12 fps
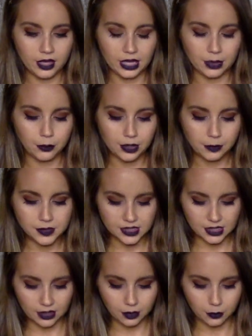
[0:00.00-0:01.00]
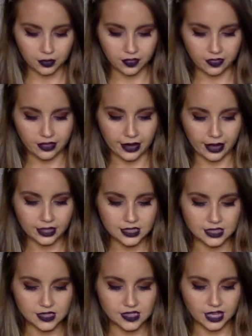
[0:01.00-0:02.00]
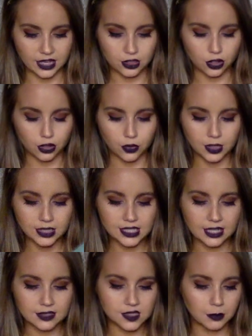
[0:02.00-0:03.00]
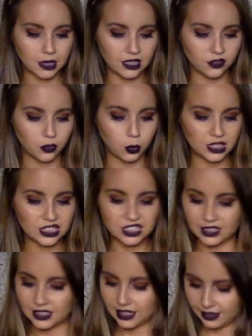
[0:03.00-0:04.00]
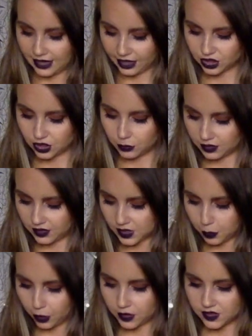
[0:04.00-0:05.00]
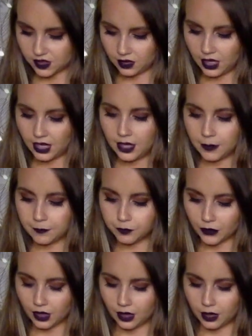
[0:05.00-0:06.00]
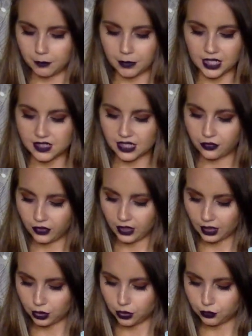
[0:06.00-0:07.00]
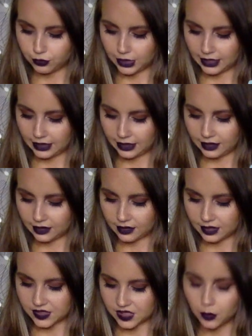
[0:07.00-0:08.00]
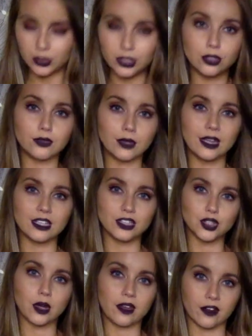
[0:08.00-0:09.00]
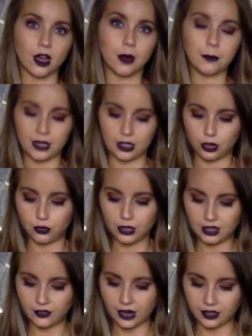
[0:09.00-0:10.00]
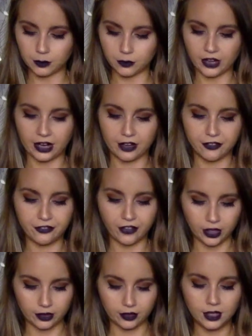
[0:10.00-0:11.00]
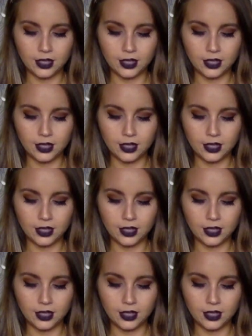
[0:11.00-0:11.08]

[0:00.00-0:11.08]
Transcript: And what I'm seeing with that is that you're going to get some kind of wish in connection with this person, because I feel like it's someone that you really enjoy their company. You really find them very fun.